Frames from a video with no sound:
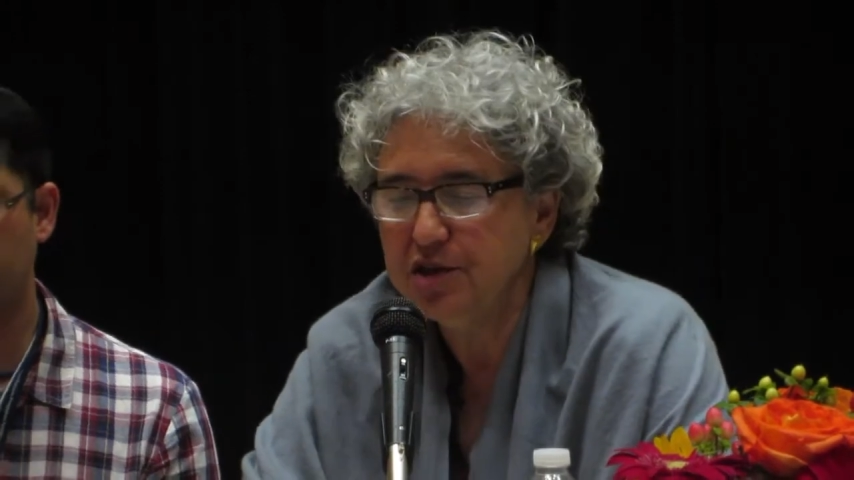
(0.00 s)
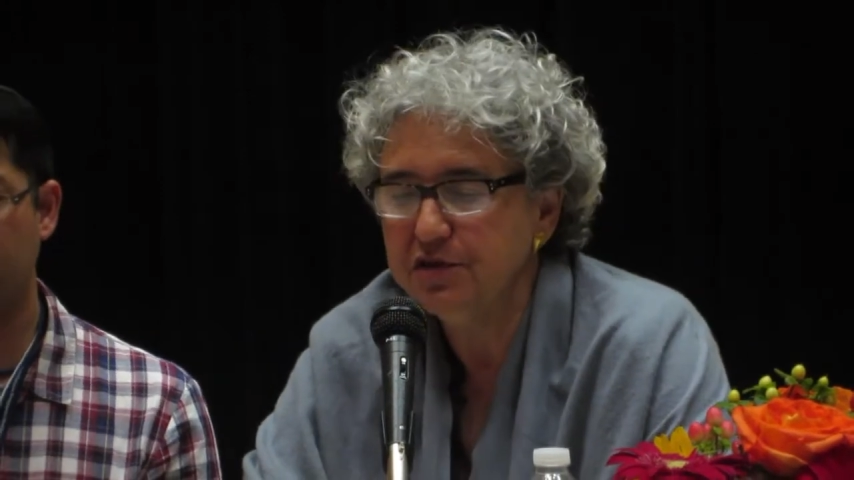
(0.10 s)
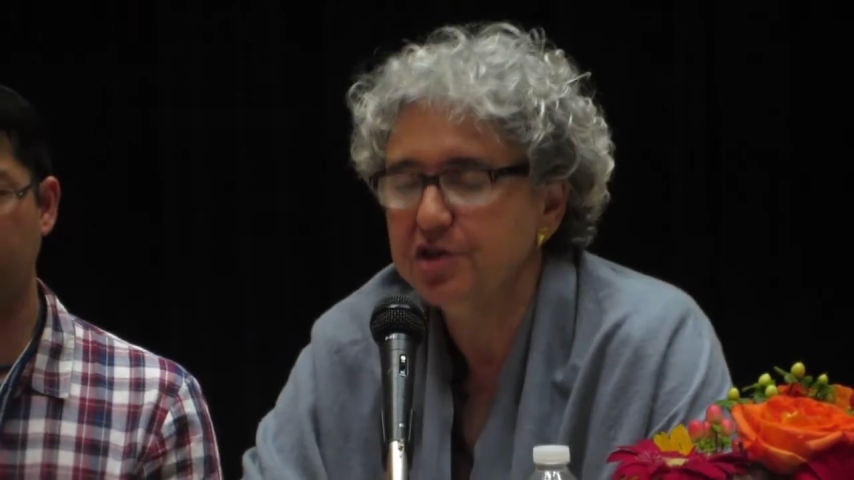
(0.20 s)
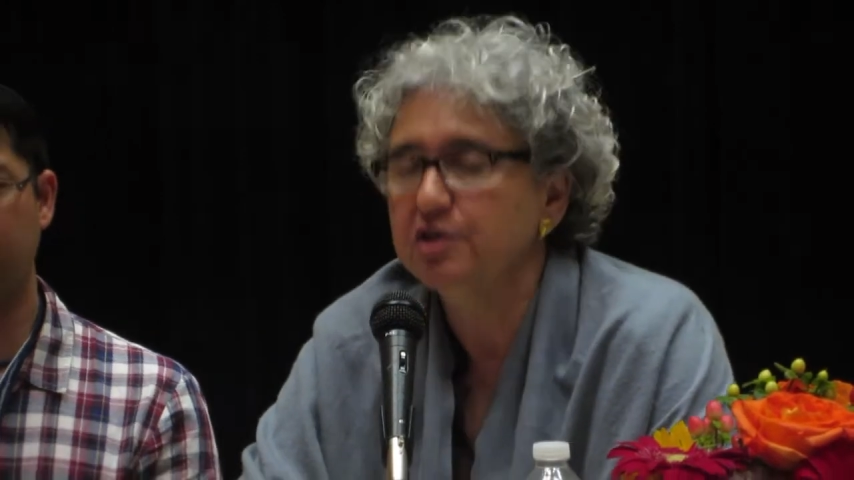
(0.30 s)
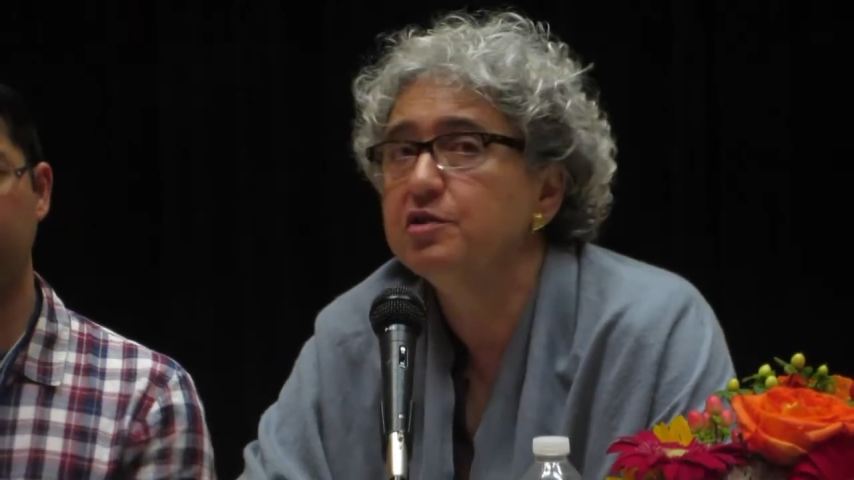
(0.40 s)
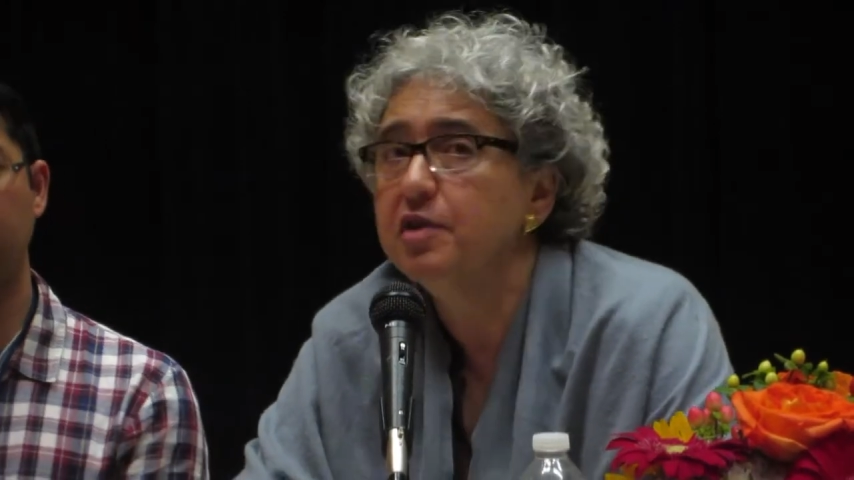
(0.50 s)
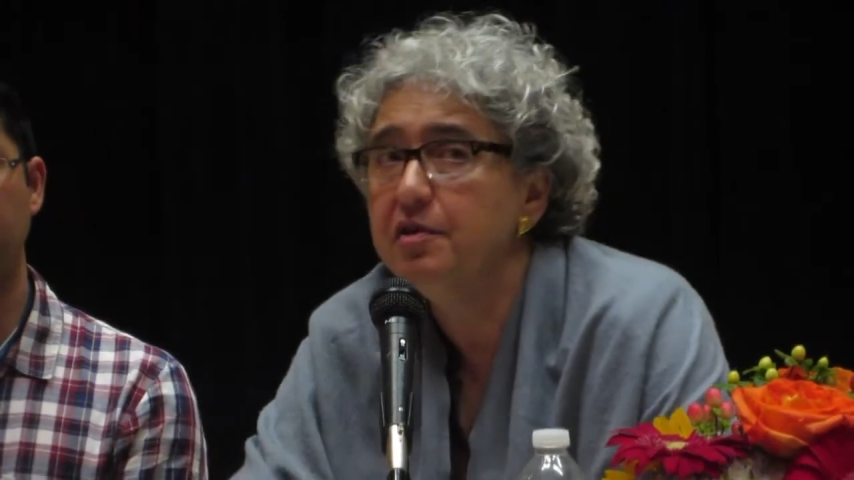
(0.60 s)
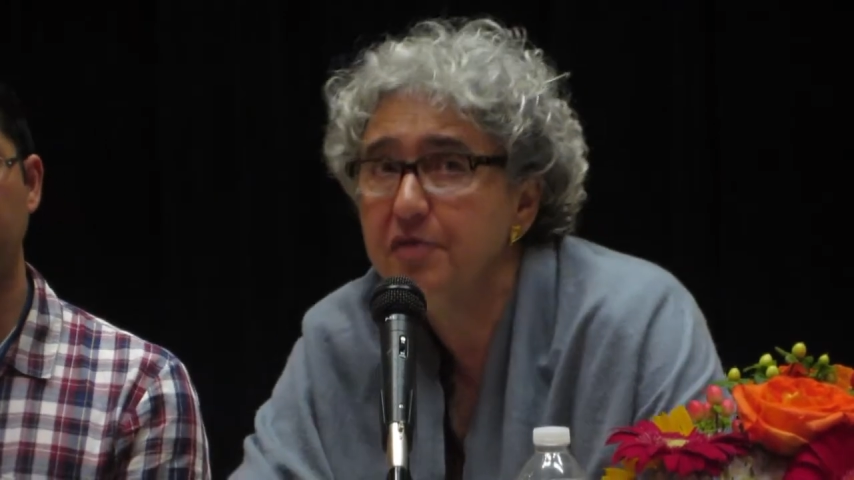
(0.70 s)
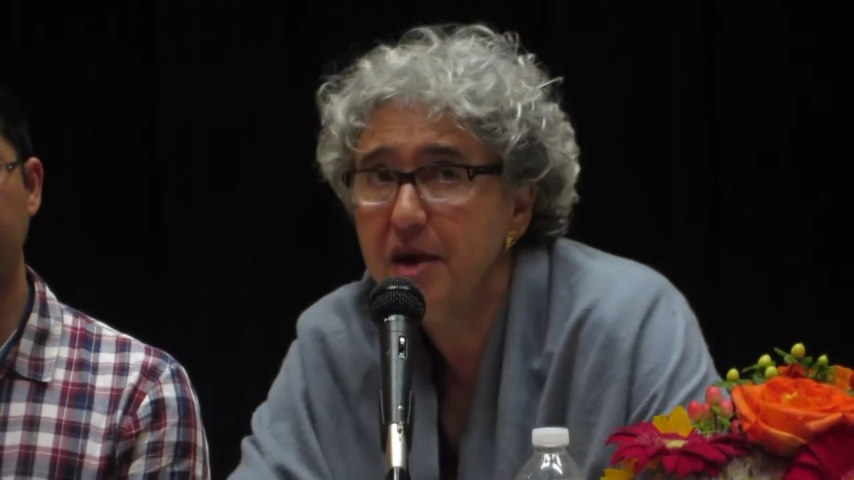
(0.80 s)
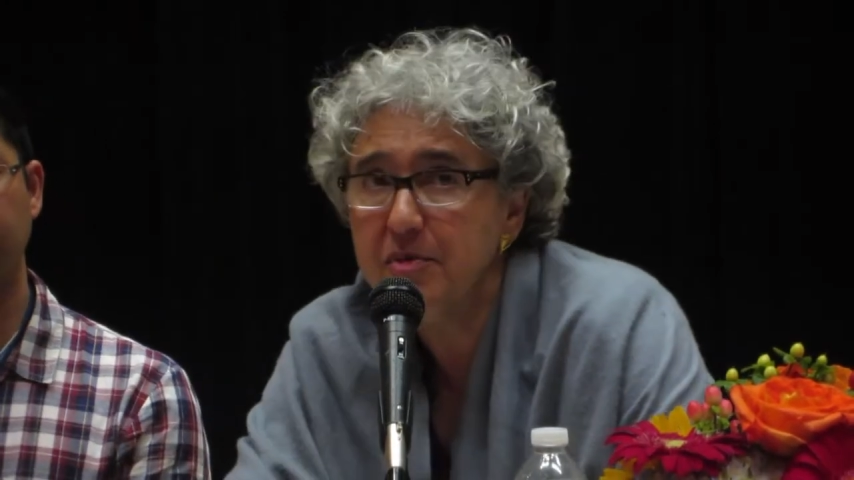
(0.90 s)
of children
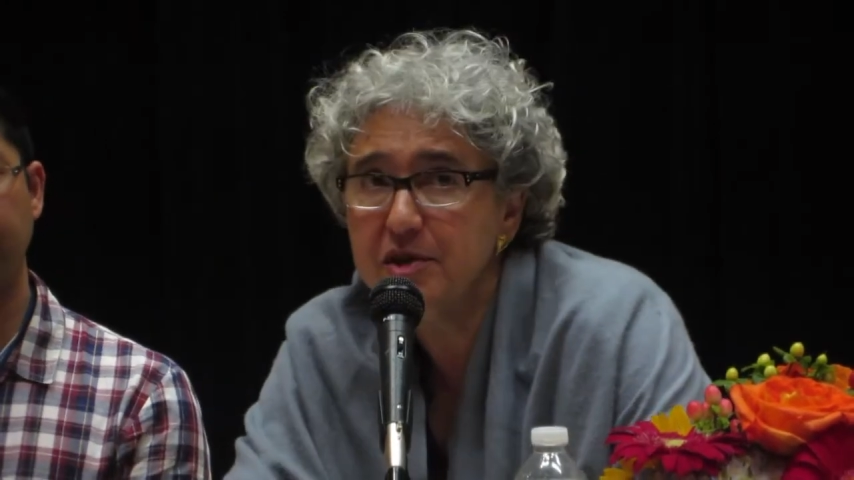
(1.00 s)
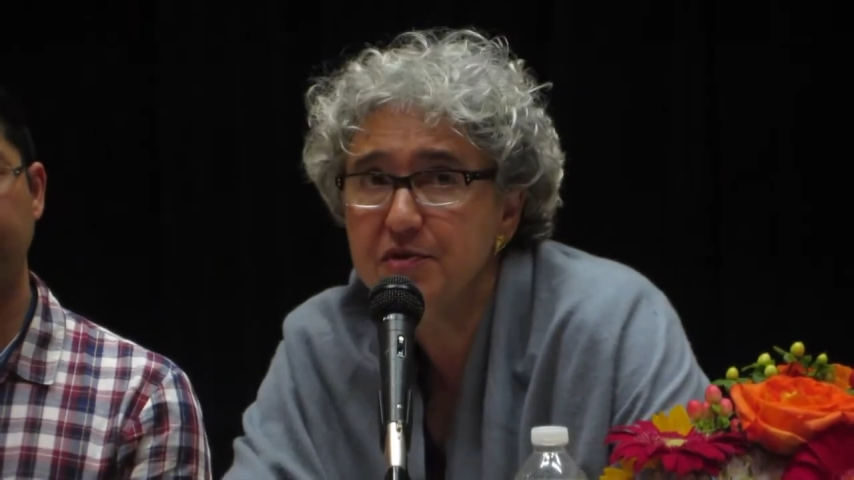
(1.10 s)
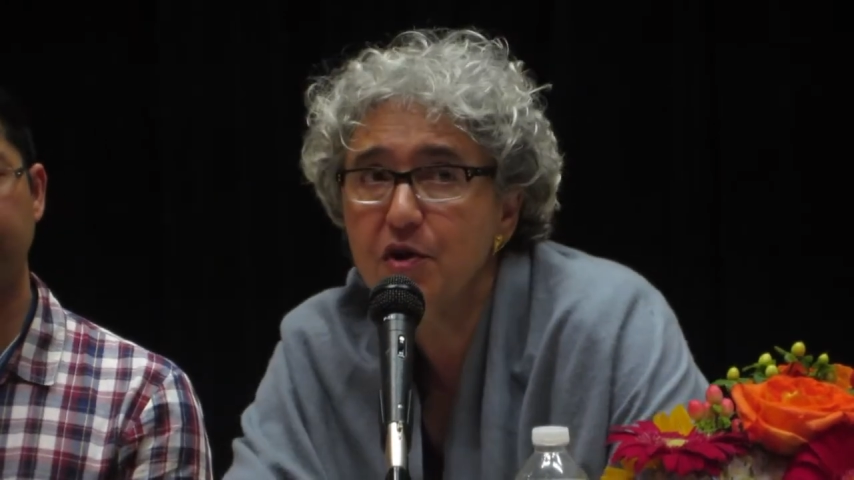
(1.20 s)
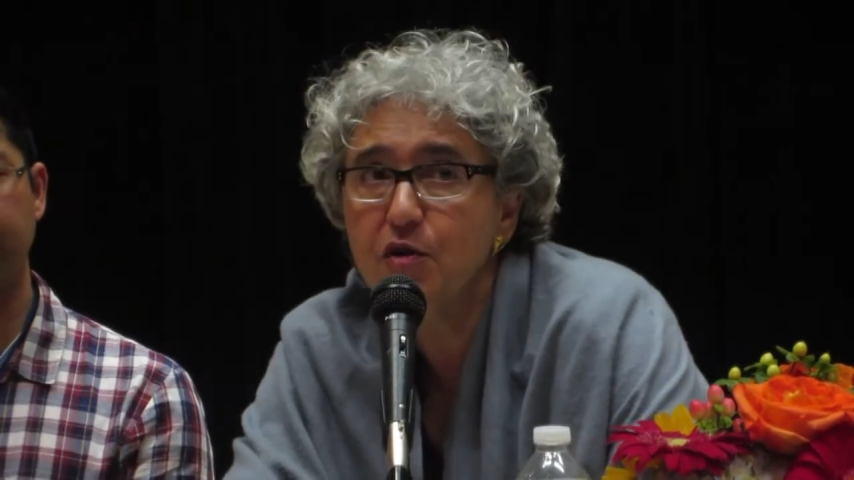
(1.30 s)
and families for